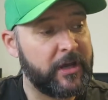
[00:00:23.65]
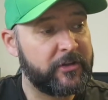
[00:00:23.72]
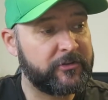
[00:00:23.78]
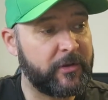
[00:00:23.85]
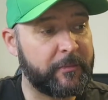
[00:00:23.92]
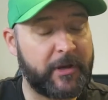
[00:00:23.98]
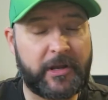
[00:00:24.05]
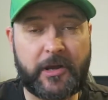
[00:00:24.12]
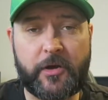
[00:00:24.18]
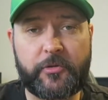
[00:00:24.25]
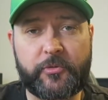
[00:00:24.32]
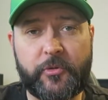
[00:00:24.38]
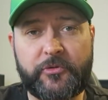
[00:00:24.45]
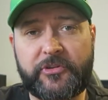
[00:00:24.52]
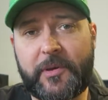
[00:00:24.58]
So I'm going to go
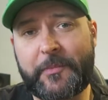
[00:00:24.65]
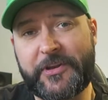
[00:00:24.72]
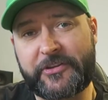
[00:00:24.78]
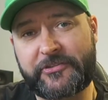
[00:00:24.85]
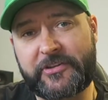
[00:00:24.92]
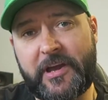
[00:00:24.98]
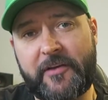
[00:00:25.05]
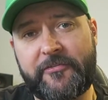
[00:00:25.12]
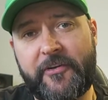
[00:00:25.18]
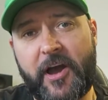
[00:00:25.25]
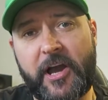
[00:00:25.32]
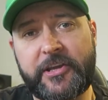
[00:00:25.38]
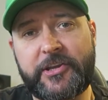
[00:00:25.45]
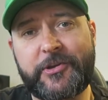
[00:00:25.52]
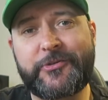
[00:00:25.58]
through some of the stuff
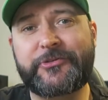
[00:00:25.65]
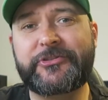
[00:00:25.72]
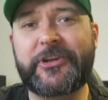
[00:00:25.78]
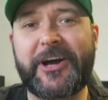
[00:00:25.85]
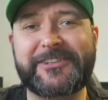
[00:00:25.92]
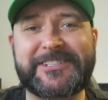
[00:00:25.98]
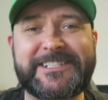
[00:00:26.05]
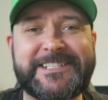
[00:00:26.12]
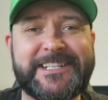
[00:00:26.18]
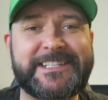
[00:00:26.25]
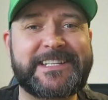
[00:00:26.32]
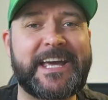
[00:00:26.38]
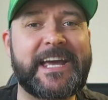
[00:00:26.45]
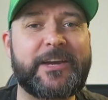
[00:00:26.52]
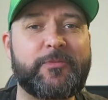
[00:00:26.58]
I use starting
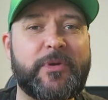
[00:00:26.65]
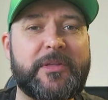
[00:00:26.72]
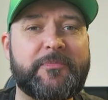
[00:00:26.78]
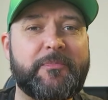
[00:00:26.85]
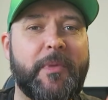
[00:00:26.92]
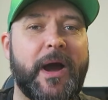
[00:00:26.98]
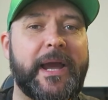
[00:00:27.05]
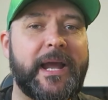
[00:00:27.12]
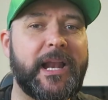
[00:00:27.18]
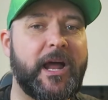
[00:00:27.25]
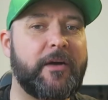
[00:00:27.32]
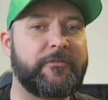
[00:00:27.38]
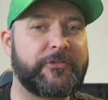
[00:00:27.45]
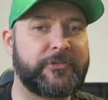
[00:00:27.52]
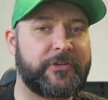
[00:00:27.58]
today with my
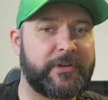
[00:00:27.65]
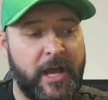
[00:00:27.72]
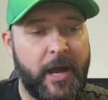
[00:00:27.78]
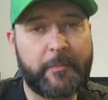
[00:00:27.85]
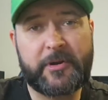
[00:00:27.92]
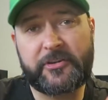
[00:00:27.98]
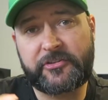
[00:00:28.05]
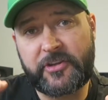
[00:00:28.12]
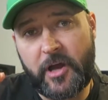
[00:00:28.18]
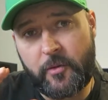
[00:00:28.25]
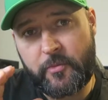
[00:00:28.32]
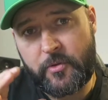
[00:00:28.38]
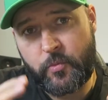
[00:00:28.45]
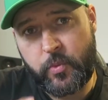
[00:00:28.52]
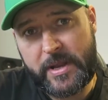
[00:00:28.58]
gloves. I'm going to
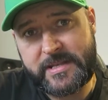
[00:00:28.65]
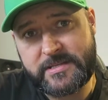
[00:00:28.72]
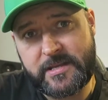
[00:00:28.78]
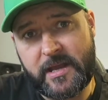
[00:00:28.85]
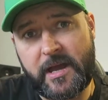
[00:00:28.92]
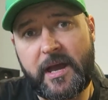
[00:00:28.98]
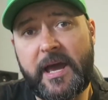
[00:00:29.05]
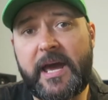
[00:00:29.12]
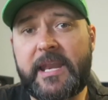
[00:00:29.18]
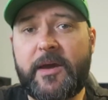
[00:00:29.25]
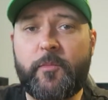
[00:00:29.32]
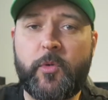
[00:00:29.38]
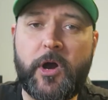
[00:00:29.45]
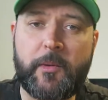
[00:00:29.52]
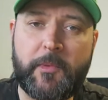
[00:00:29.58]
start with winter and
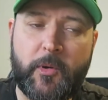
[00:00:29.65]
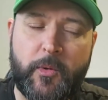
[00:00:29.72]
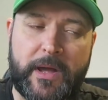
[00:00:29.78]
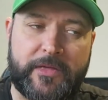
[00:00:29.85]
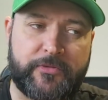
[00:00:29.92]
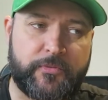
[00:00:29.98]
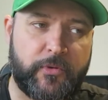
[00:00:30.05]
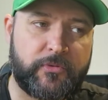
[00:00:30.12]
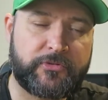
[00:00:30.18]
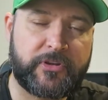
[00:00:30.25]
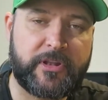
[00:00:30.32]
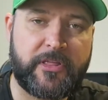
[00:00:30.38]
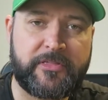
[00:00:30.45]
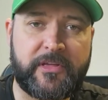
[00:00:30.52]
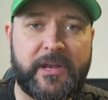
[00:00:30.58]
then work my way through to
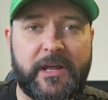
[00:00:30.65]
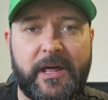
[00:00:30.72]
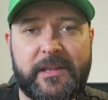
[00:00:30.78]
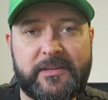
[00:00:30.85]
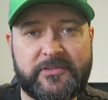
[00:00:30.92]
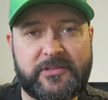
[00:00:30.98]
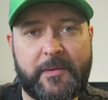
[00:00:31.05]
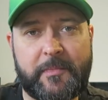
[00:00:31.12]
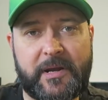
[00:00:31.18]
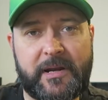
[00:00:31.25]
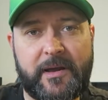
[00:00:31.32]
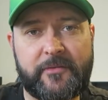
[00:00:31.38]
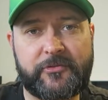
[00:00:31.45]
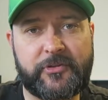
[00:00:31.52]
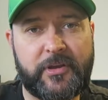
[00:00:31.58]
the summer
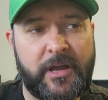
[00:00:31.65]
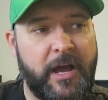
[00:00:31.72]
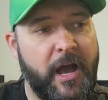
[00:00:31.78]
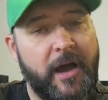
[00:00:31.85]
gloves.